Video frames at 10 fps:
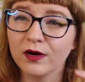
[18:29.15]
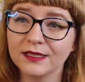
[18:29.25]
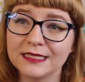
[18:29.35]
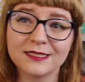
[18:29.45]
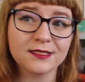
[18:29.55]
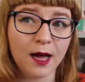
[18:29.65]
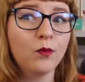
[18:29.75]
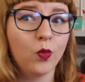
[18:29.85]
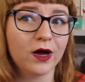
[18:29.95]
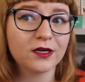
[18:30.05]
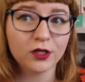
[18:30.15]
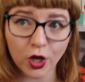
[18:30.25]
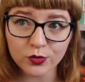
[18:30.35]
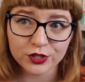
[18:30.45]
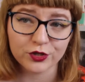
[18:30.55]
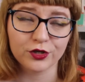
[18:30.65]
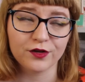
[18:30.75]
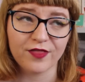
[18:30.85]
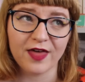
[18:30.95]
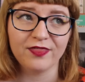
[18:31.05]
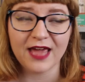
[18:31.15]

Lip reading: or at least somewhat closer than